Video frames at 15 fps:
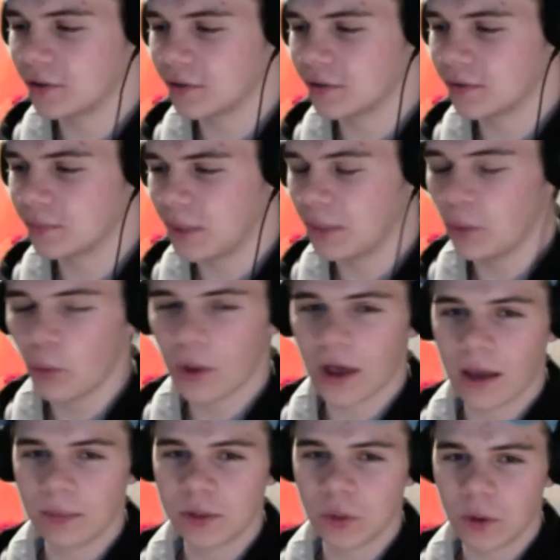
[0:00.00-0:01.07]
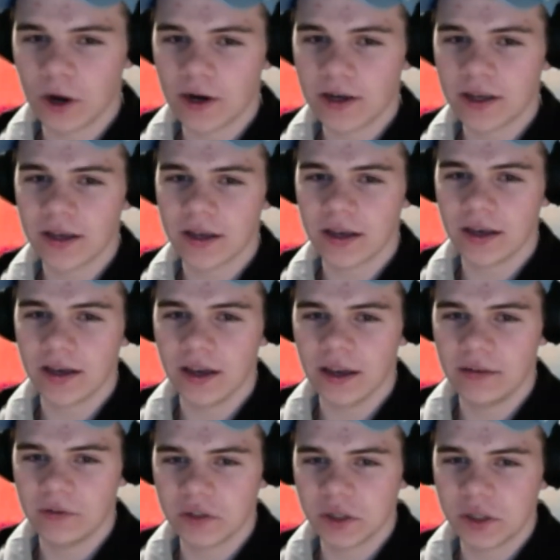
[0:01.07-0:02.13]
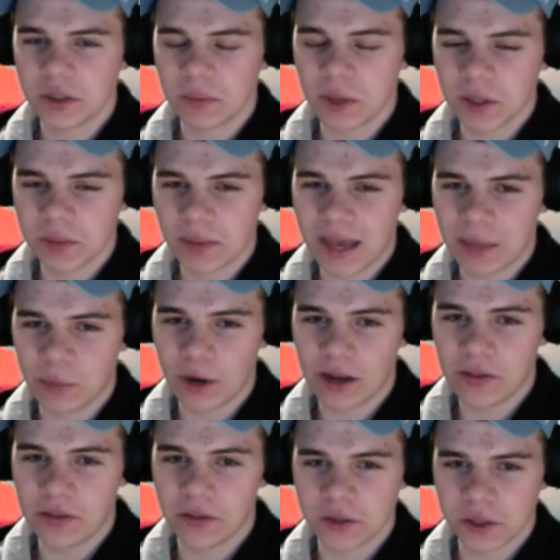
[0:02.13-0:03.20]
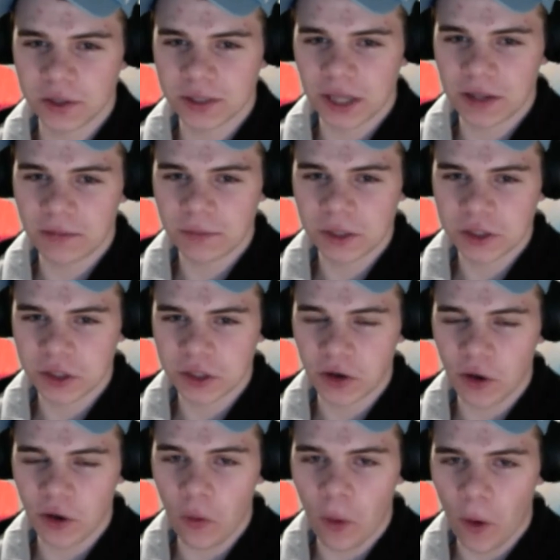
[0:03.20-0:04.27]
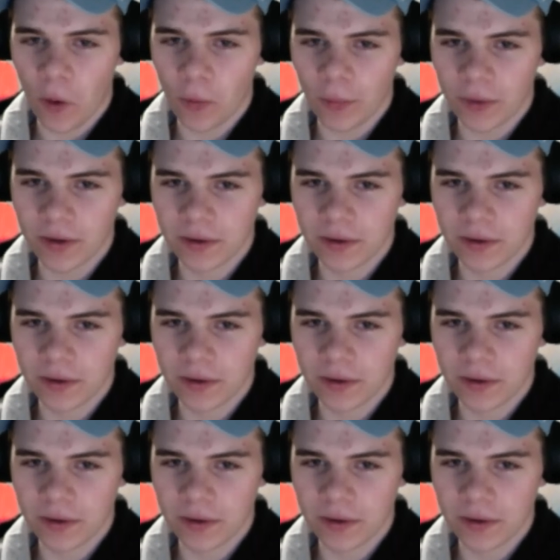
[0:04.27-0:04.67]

people will come to work, and if she smells bad breath, she'll tell them just to go home.